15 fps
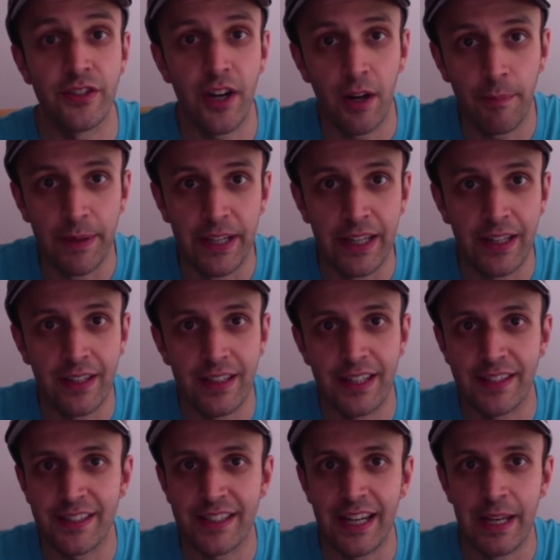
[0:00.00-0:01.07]
topic,
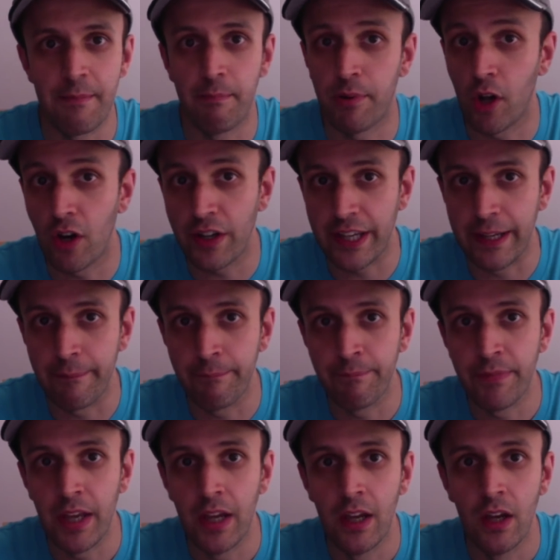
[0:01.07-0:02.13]
let's say blogging,
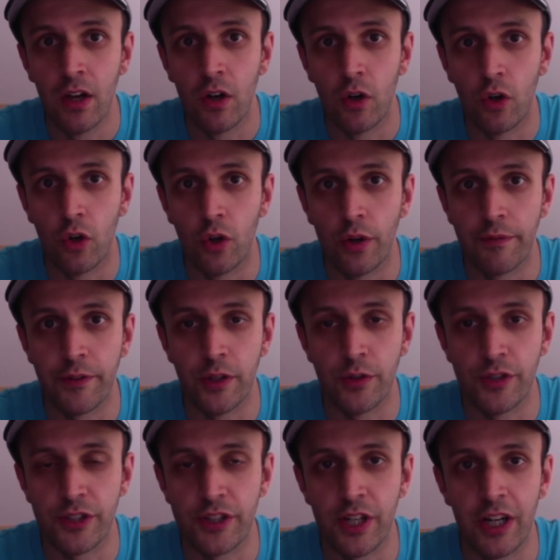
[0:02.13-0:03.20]
or if you
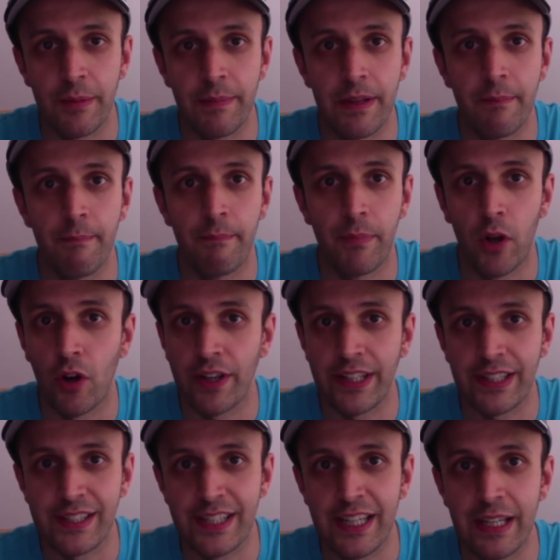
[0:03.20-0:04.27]
just type in
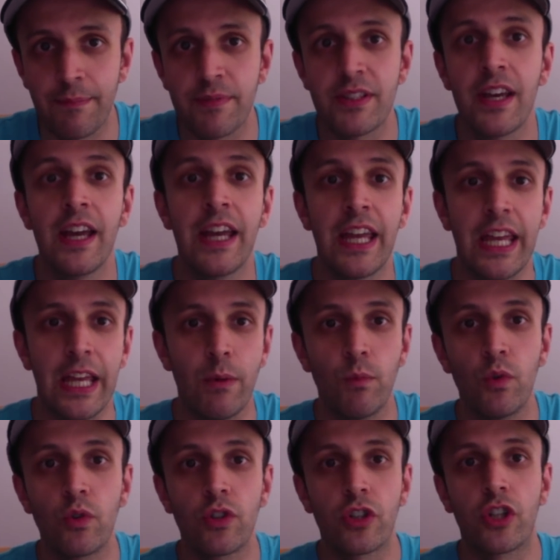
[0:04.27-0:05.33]
blogging tips, it
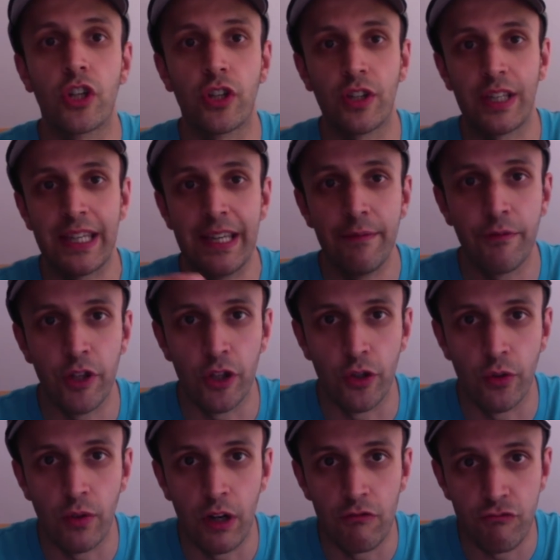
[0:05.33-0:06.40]
will give
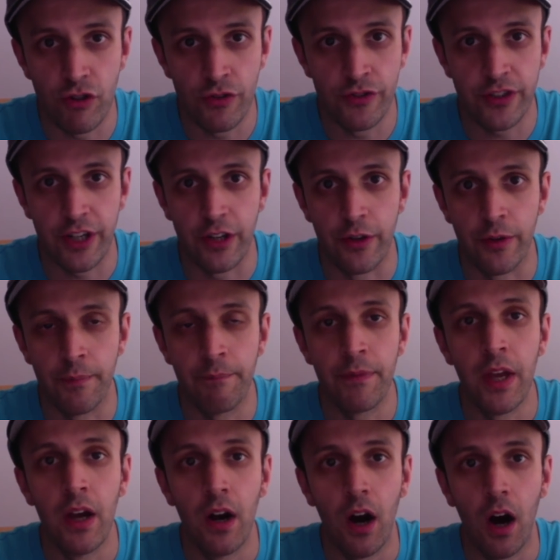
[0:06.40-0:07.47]
you a rundown
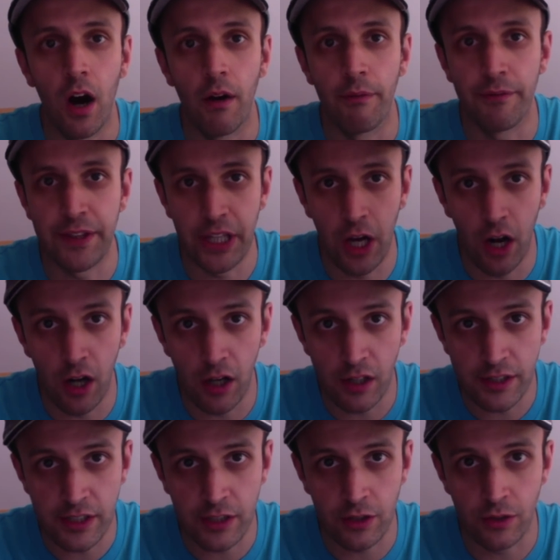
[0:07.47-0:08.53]
of the
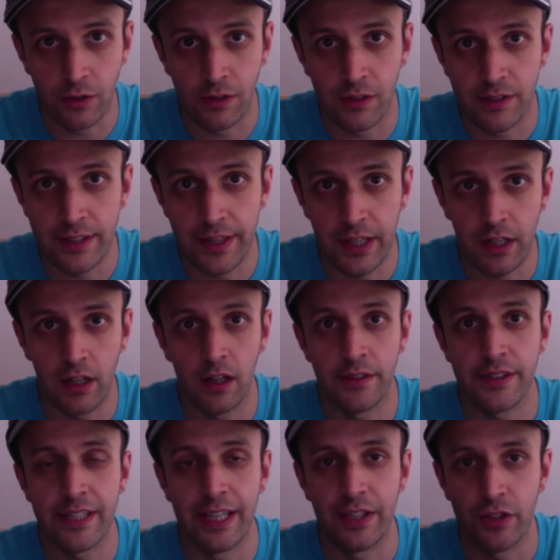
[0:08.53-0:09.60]
articles and the
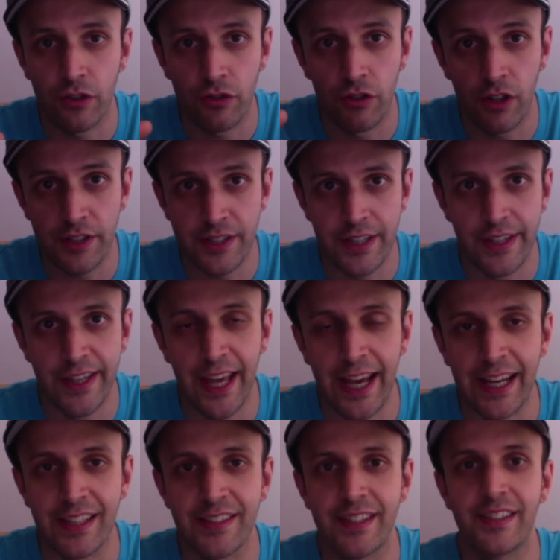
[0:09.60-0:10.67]
content across the
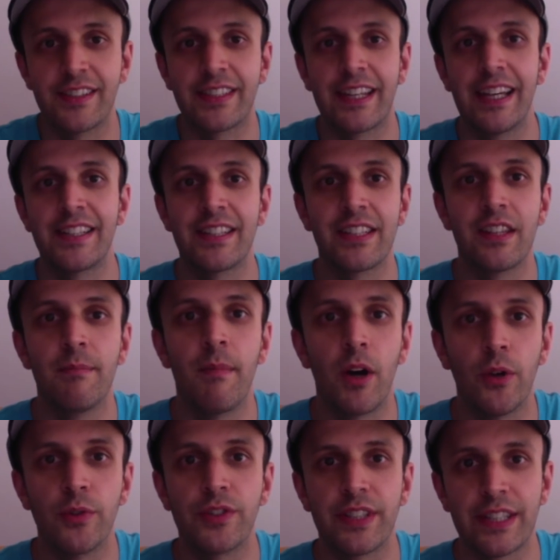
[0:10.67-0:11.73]
net that's getting the
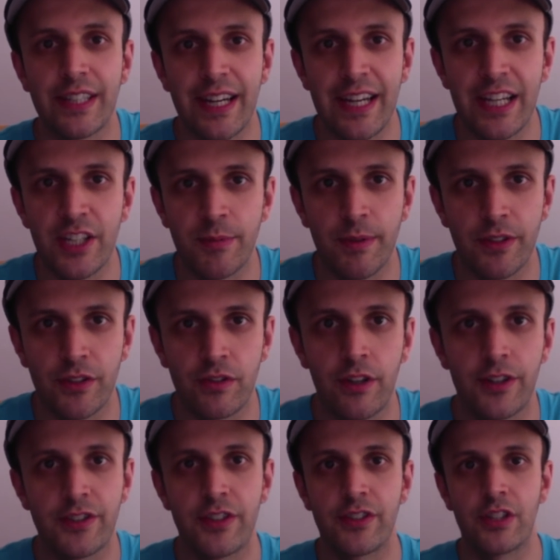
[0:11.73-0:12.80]
most engagement
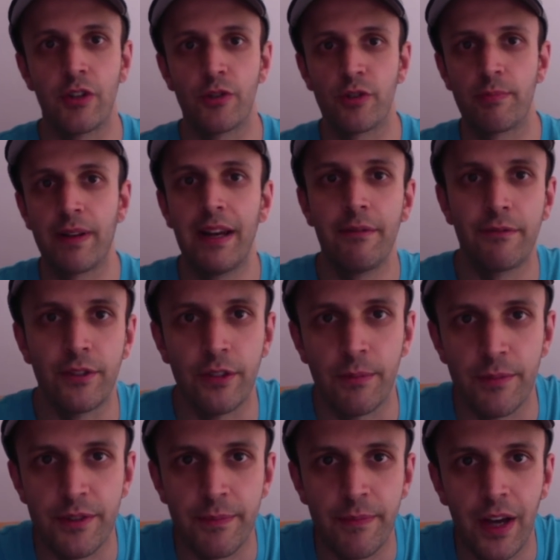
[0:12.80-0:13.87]
across the social
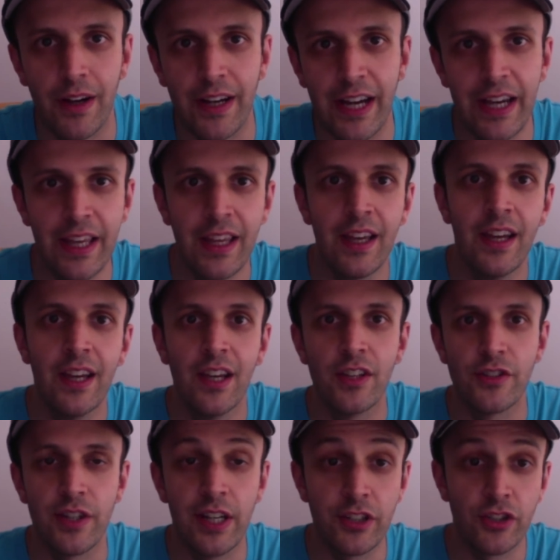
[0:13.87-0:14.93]
platforms. Okay,
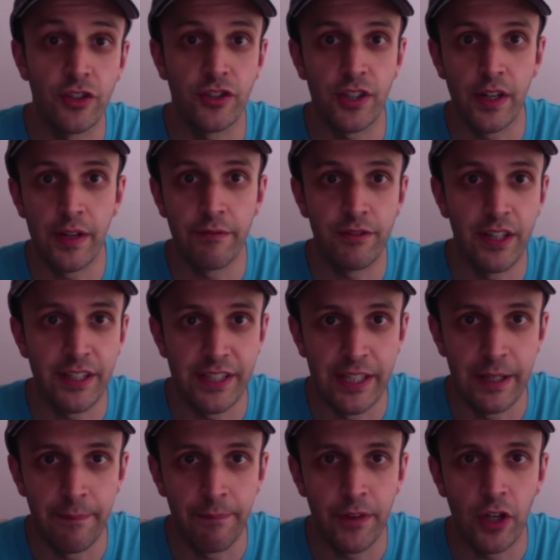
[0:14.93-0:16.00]
so let's just dive right
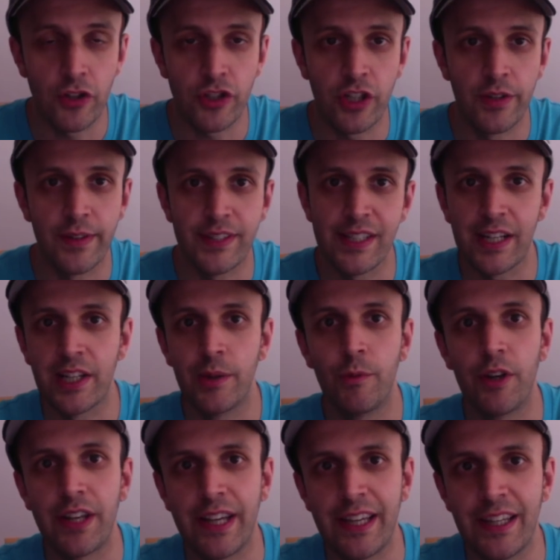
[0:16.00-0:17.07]
in. I'll show you exactly
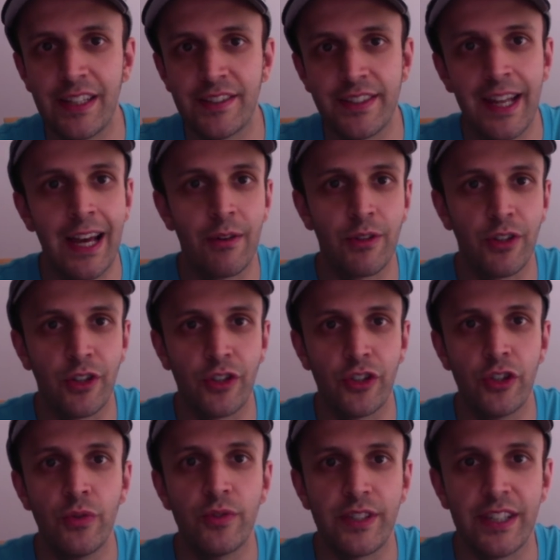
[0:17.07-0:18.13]
what it is and how you can
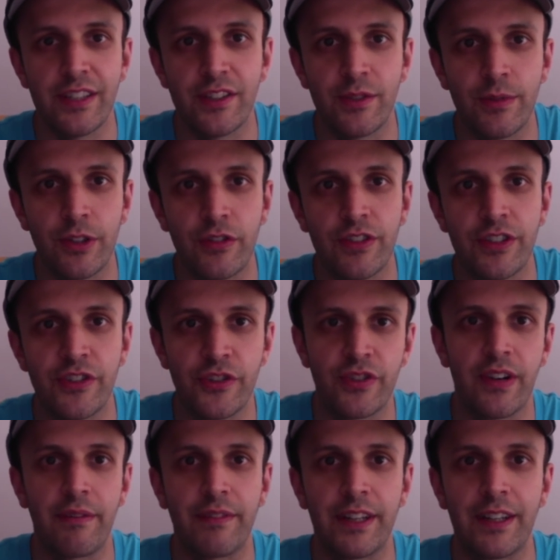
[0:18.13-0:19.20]
use it to increase your
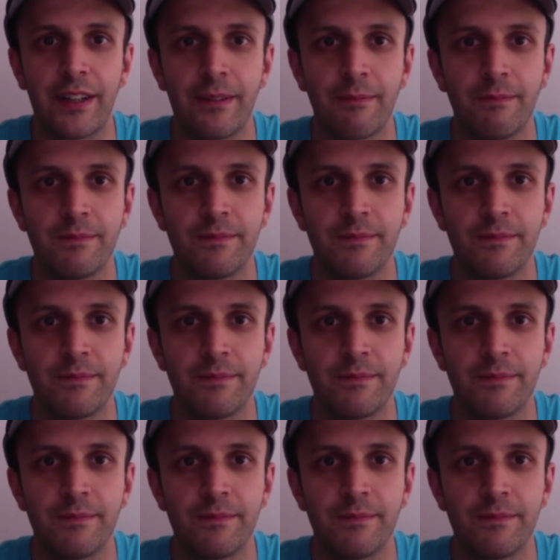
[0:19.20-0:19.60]
traffic.